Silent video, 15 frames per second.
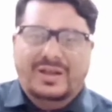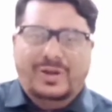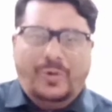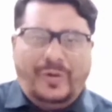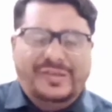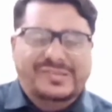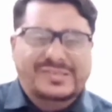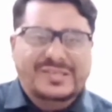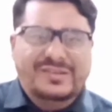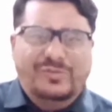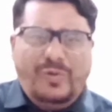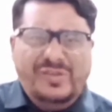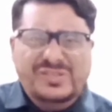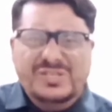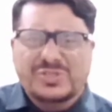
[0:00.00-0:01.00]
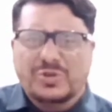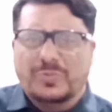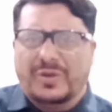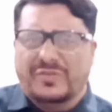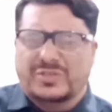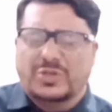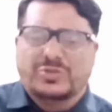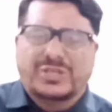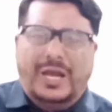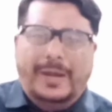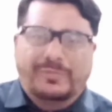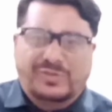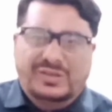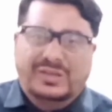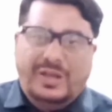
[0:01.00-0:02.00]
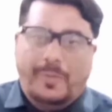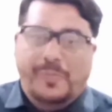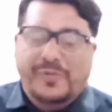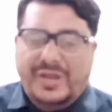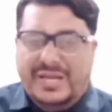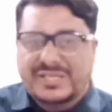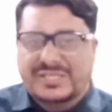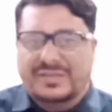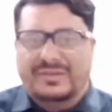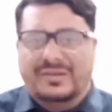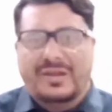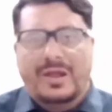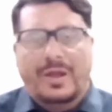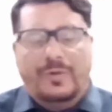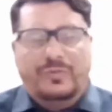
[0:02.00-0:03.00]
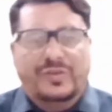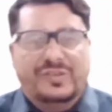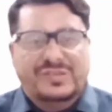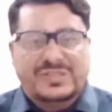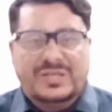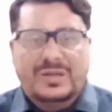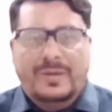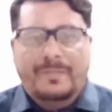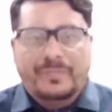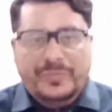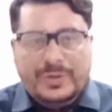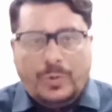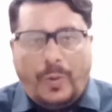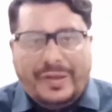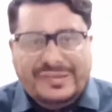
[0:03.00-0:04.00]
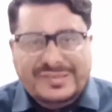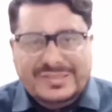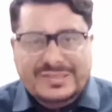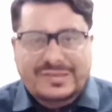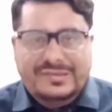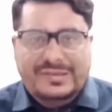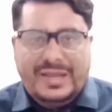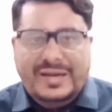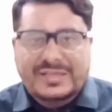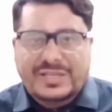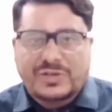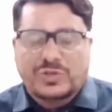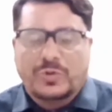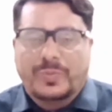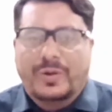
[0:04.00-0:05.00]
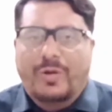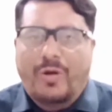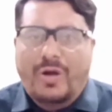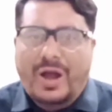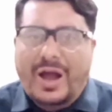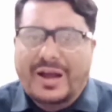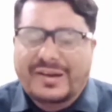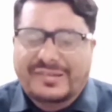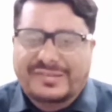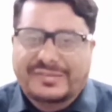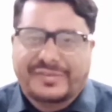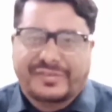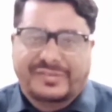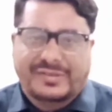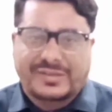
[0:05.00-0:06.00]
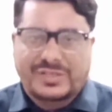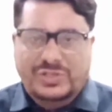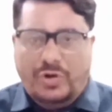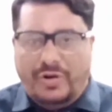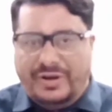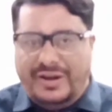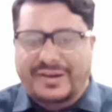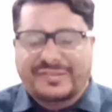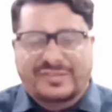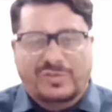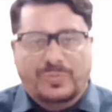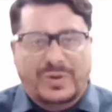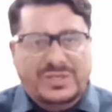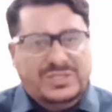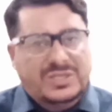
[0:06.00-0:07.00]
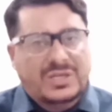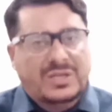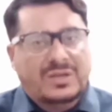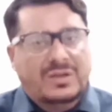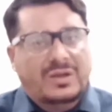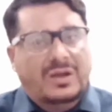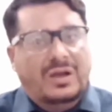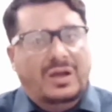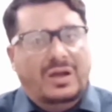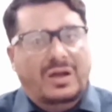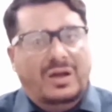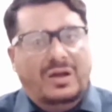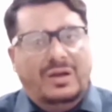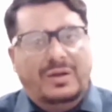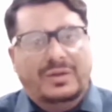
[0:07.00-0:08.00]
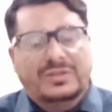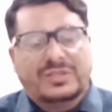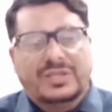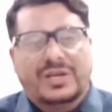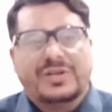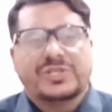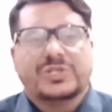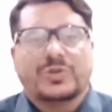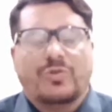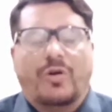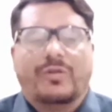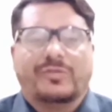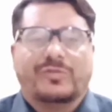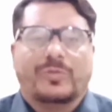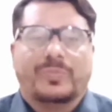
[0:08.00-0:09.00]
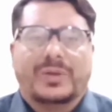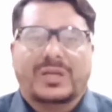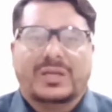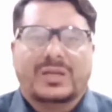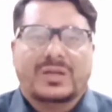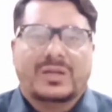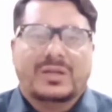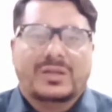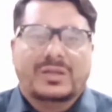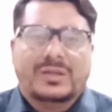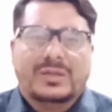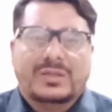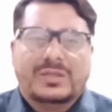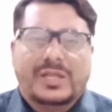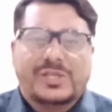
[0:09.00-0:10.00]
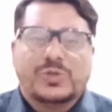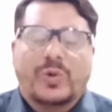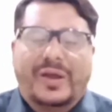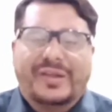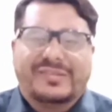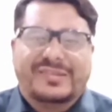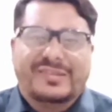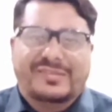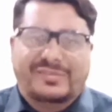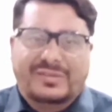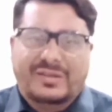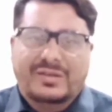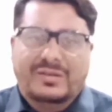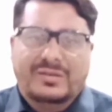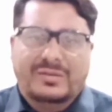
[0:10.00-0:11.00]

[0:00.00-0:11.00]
questions should be of two types in comprehension. First, questions, and there should be no answers, short answers, but there should also be the choices,